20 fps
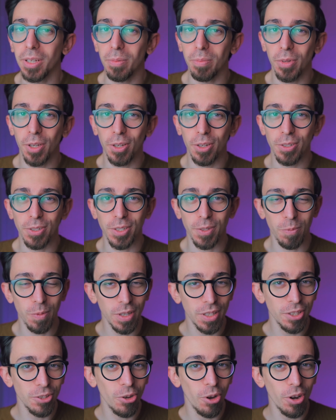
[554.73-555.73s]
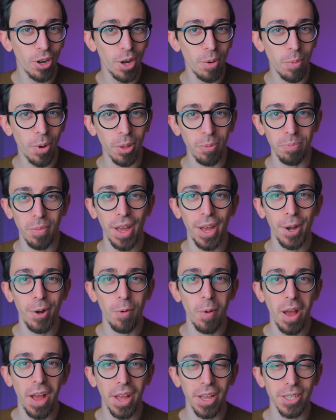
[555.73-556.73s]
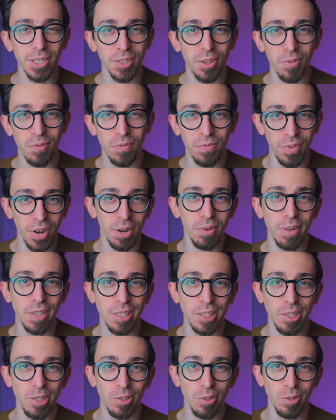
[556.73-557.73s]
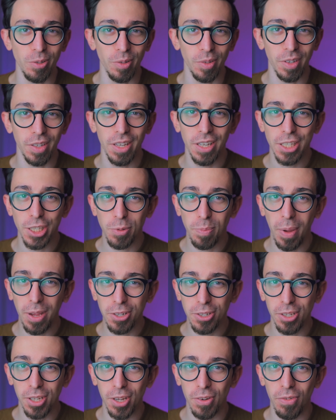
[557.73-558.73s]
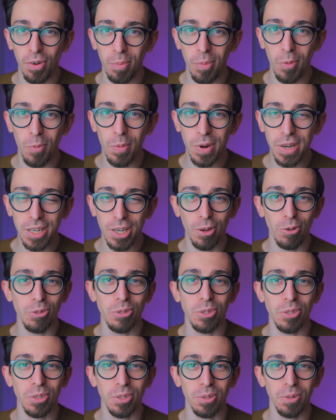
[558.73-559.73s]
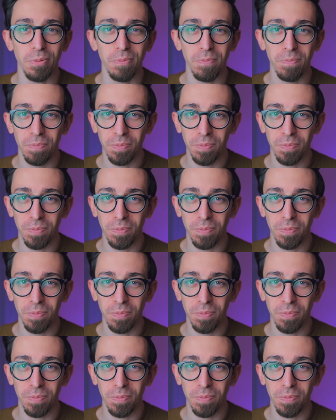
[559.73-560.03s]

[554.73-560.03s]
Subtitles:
because we'll talk about macOS very soon, especially from a Windows user.